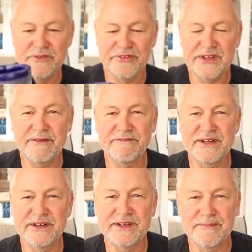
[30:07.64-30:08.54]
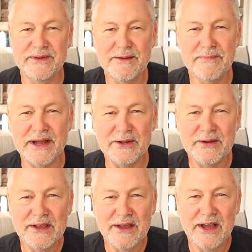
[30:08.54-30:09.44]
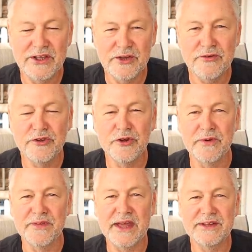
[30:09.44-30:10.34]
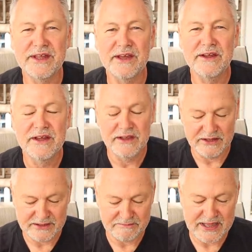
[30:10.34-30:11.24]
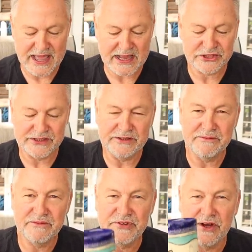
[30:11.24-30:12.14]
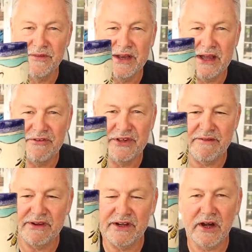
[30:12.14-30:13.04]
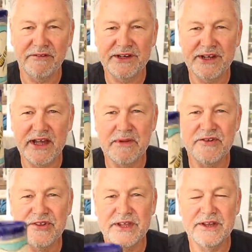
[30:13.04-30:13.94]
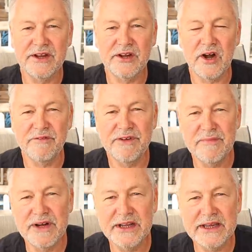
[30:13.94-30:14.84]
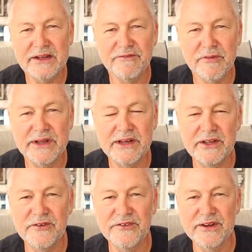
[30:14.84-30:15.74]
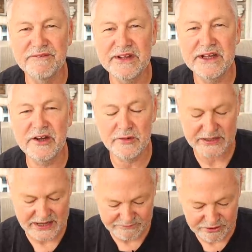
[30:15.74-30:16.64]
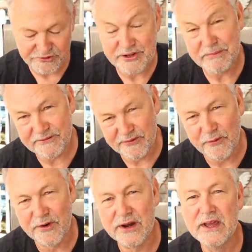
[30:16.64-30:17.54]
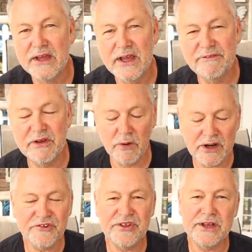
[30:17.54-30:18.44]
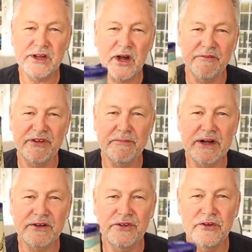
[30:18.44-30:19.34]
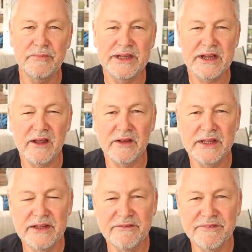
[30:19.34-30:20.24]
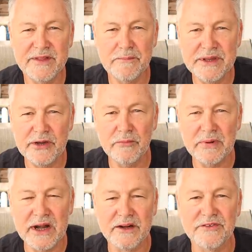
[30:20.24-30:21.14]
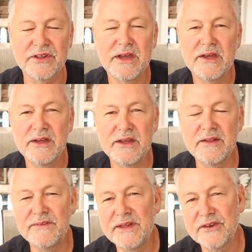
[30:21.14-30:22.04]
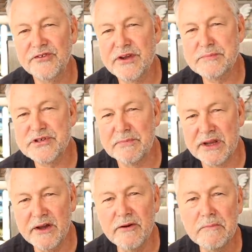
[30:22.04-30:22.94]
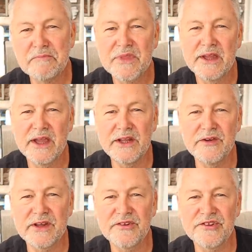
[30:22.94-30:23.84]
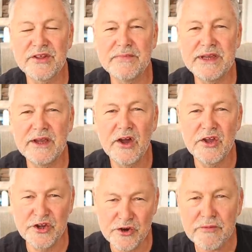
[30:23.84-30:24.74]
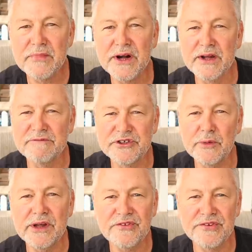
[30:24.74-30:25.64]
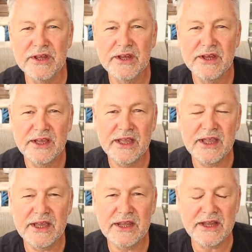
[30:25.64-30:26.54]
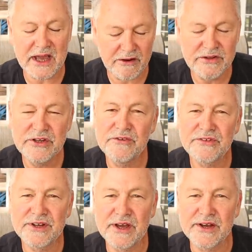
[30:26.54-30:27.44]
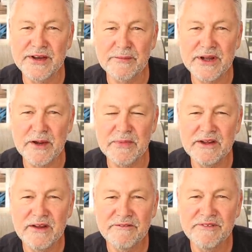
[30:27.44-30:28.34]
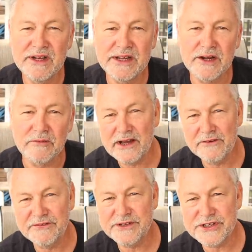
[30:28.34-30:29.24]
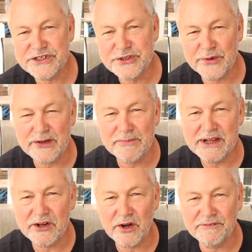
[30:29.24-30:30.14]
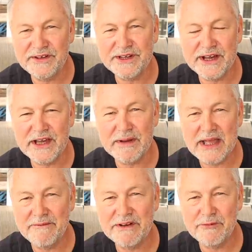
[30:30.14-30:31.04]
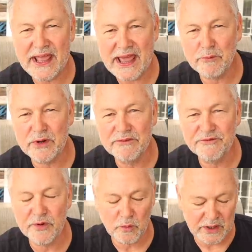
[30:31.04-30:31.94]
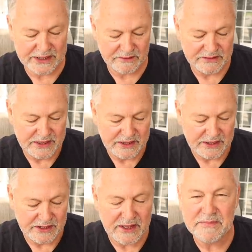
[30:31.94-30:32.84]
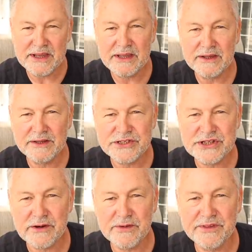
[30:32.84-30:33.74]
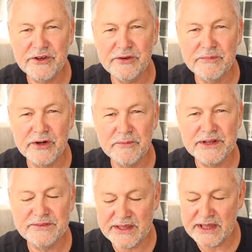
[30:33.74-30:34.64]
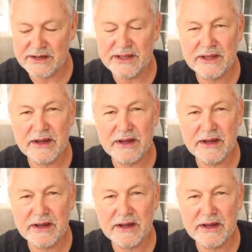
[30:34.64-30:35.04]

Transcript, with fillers: was gifted to me by a YouTuber that actually saw that I was having coffee time and sent a coffee mug in for me to use in a video. I've used it before. If you want to send a coffee mug to me, I'll leave the P.O. box in the description below, and you can send me your mug of choice, and I'll use it on an upcoming video. Now, if you're just joining my coffee time, I haven't had one for a while, let me share with you a moment that